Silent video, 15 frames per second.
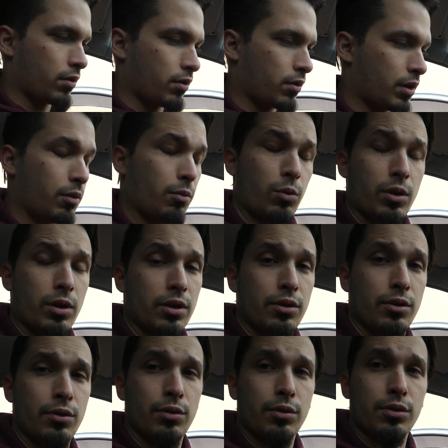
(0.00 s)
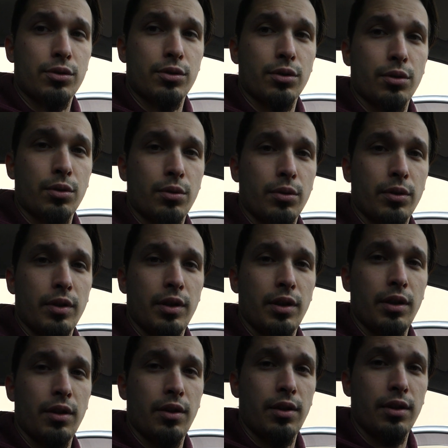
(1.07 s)
some work to do, so
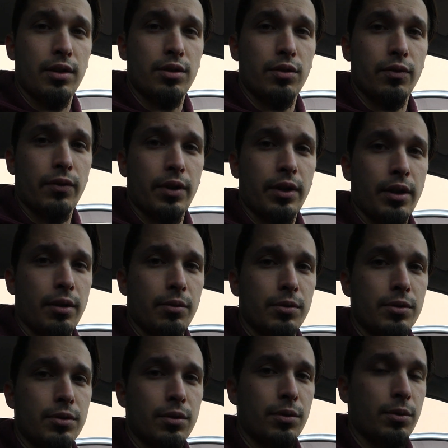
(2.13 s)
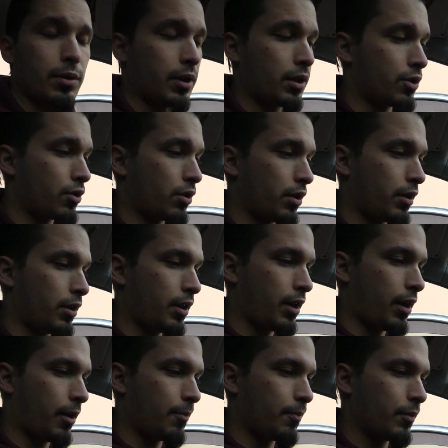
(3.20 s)
things to find out. So actually,
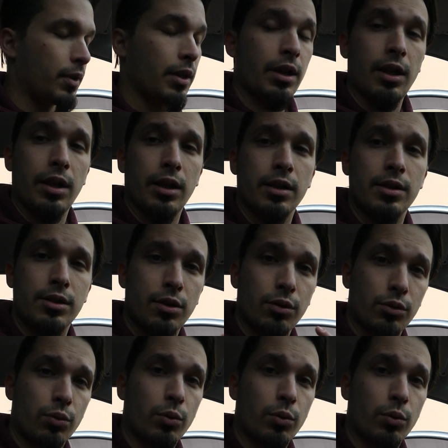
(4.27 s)
yeah, let's go to